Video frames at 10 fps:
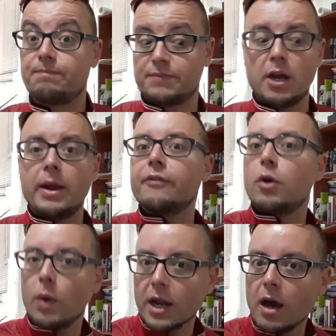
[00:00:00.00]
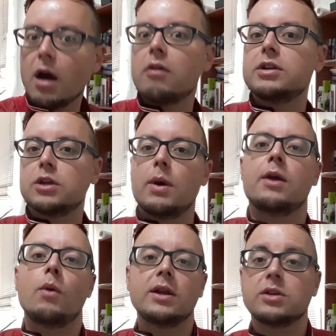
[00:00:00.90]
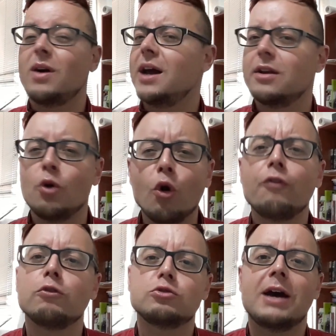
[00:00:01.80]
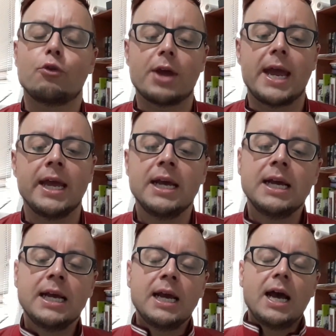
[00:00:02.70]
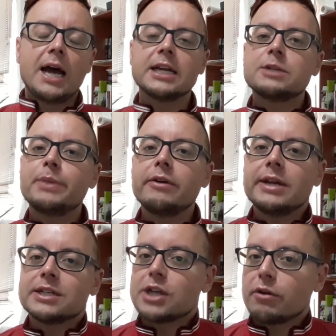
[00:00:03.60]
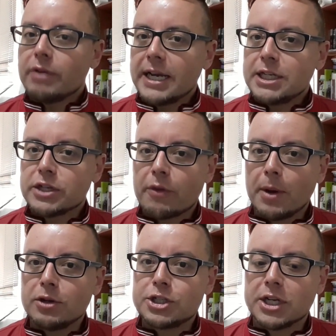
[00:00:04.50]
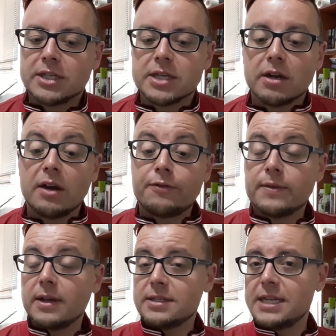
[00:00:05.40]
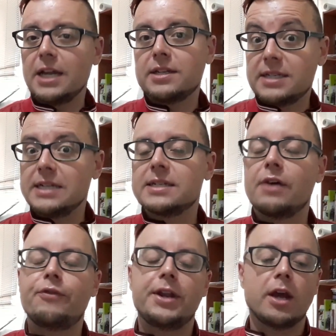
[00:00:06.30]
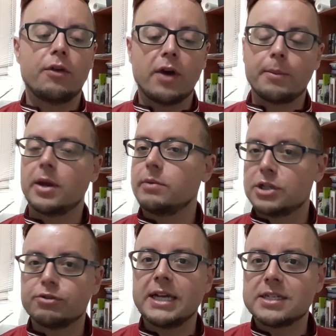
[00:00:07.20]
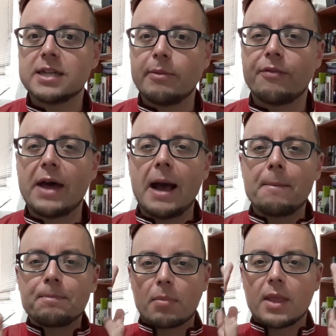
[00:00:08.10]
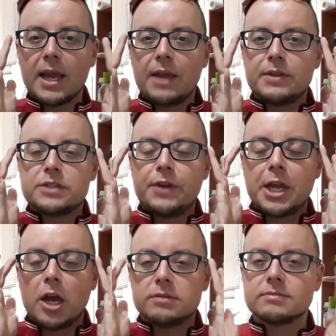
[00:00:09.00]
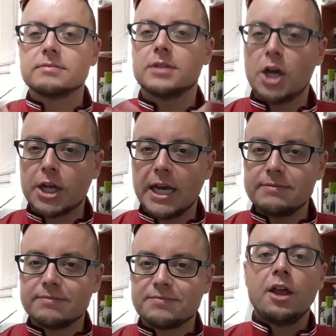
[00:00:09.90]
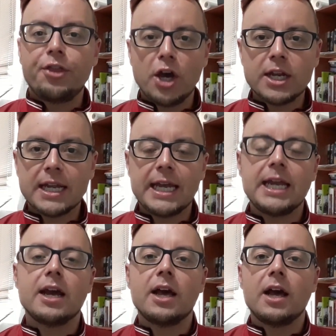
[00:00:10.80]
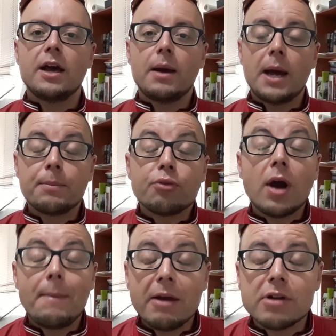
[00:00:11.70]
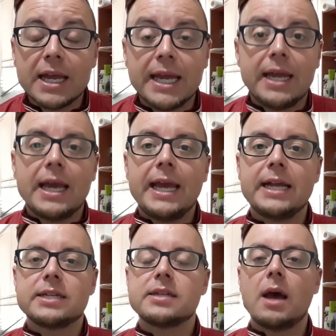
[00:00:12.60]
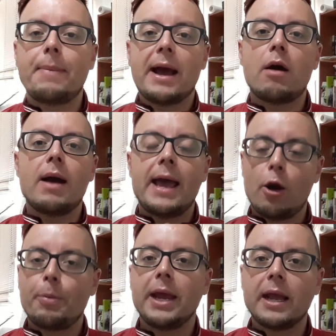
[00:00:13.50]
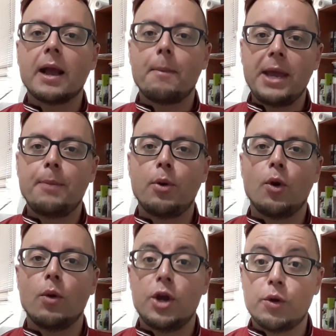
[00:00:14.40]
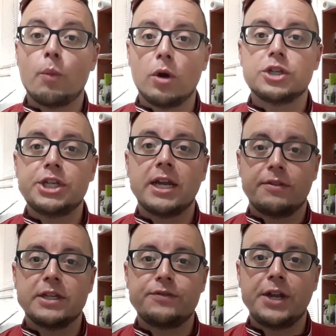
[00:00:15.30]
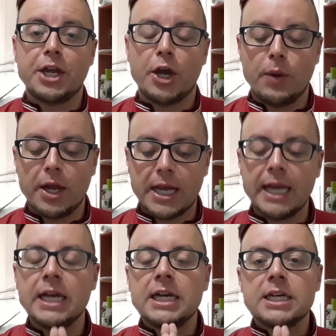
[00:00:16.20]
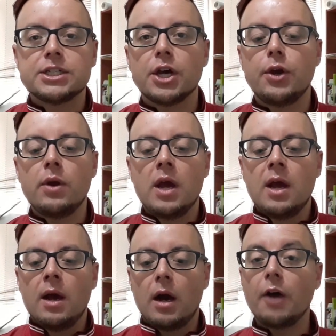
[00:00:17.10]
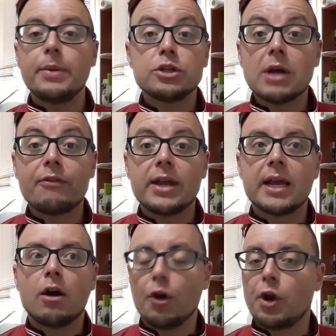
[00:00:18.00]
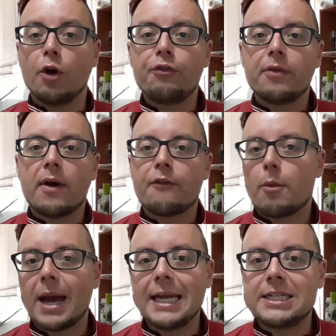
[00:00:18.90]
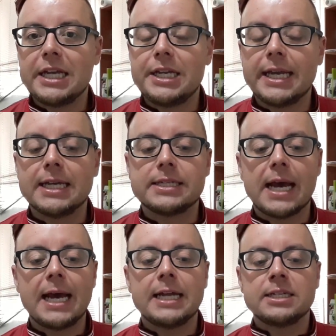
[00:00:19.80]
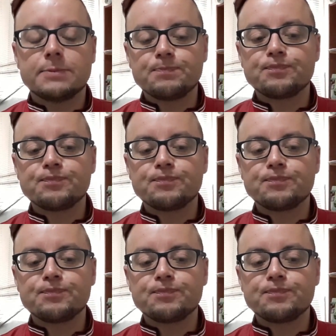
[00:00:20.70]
going from Guadalajara to Guanajuato. I had an awful travel day and experienced a range of emotions, and I've said since that video that I'm going to address some of that in this video. Okay? Thirdly, and primarily, it's about helping people who are watching this video, okay? So I've been traveling on and off for about 18 years, and